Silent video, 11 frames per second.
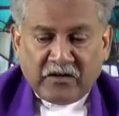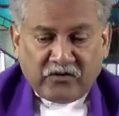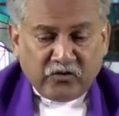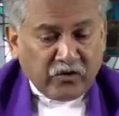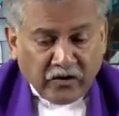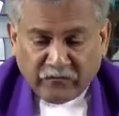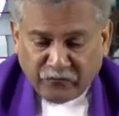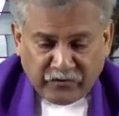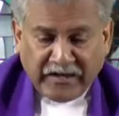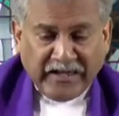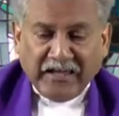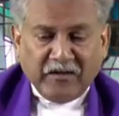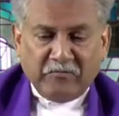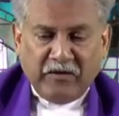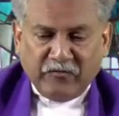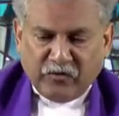Do not fling
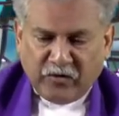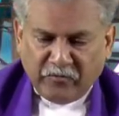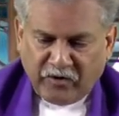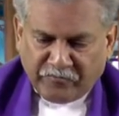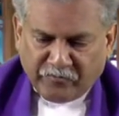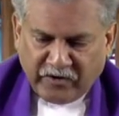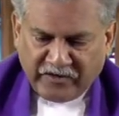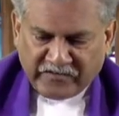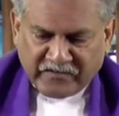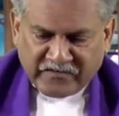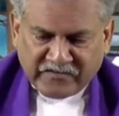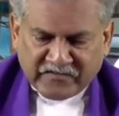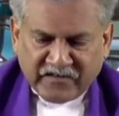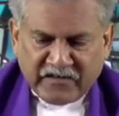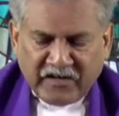me from your presence,